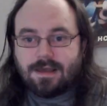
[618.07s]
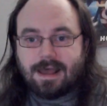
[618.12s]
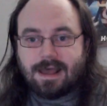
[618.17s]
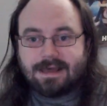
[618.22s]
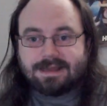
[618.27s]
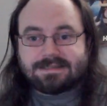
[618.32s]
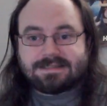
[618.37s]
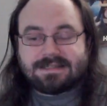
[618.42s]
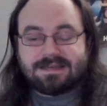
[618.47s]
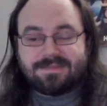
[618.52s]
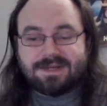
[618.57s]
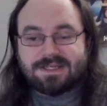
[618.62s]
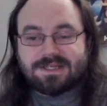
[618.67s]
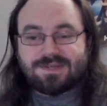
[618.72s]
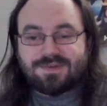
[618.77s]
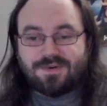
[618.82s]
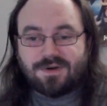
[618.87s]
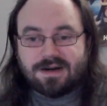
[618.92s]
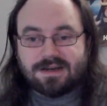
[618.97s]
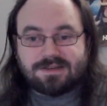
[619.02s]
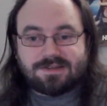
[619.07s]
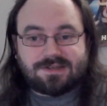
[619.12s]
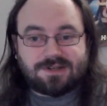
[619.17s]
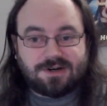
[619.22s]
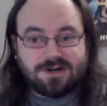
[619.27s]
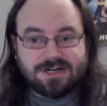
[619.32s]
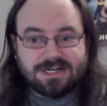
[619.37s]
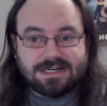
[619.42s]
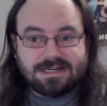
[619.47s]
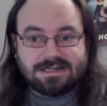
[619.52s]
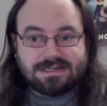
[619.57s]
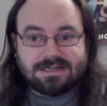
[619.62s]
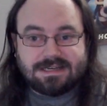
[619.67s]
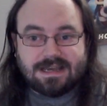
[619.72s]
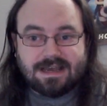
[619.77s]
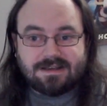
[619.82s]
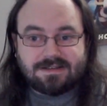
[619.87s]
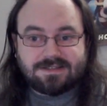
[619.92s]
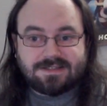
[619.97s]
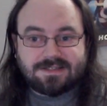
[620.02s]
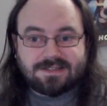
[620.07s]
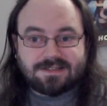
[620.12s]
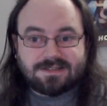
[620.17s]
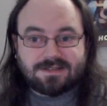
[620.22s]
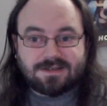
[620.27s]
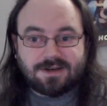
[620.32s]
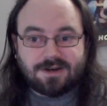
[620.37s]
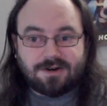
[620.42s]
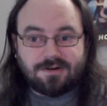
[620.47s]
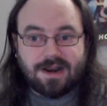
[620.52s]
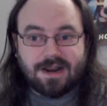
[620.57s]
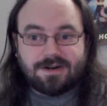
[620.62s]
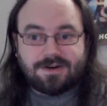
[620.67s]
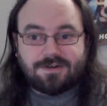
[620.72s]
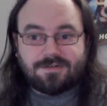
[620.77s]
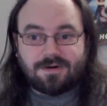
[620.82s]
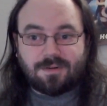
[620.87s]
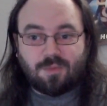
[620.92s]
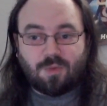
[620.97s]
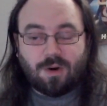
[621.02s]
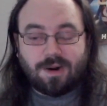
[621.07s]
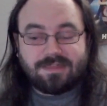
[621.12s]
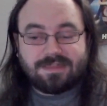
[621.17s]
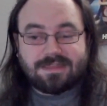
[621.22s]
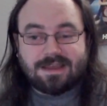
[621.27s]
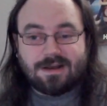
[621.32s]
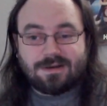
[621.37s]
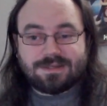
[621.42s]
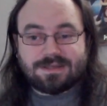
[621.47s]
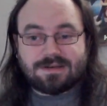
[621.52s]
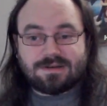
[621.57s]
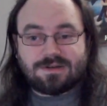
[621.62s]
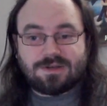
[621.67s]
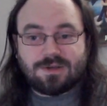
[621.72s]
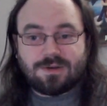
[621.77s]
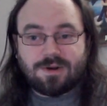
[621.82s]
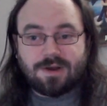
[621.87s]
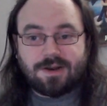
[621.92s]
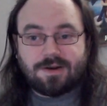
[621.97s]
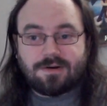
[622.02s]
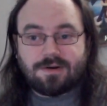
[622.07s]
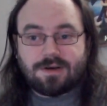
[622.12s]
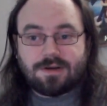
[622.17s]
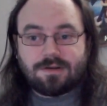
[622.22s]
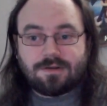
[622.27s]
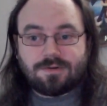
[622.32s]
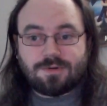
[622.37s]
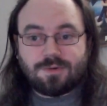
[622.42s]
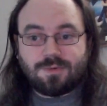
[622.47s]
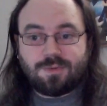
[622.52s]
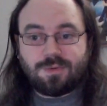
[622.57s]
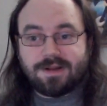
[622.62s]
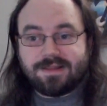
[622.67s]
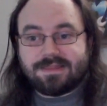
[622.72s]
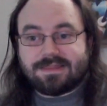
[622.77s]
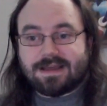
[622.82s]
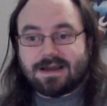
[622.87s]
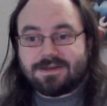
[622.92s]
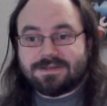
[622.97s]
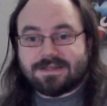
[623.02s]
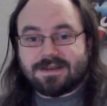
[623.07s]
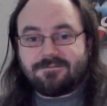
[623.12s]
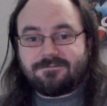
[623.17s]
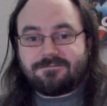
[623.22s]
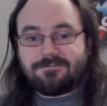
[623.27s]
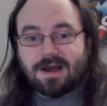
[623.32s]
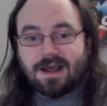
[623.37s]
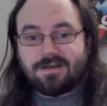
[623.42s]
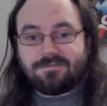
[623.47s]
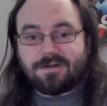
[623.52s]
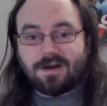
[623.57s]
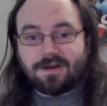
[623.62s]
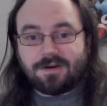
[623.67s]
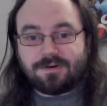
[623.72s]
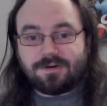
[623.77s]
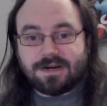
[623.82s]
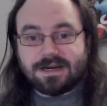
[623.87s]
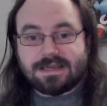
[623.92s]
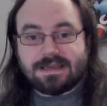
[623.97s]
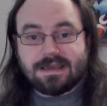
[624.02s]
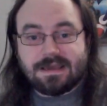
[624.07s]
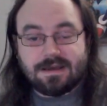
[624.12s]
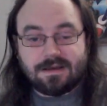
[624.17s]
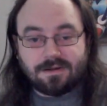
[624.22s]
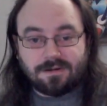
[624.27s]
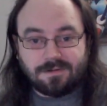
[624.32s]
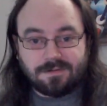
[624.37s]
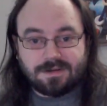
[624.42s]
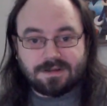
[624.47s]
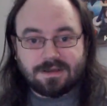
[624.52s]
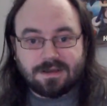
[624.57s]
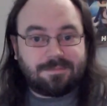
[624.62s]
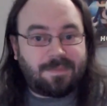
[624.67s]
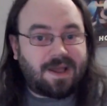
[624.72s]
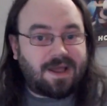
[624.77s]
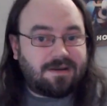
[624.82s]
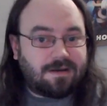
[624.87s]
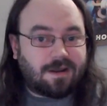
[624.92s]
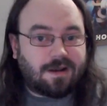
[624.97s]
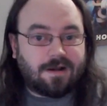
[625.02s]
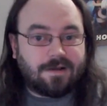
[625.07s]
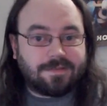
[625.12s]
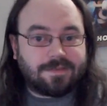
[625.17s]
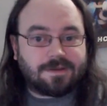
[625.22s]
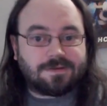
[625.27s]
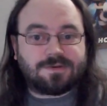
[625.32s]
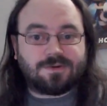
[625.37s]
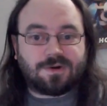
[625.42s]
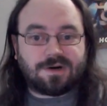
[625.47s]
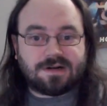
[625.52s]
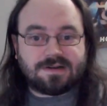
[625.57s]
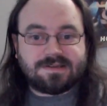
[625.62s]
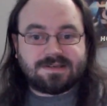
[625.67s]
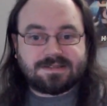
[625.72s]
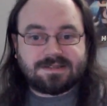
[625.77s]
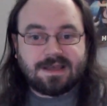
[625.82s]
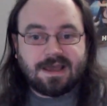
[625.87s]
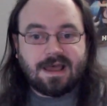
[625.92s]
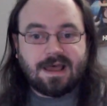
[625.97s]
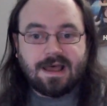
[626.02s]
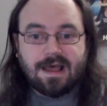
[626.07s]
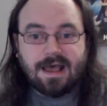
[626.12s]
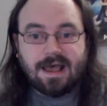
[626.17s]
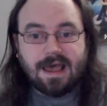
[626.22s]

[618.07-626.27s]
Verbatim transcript: Estimates for insurgent deaths range from 1,200 to 1,500 killed, depending on the source.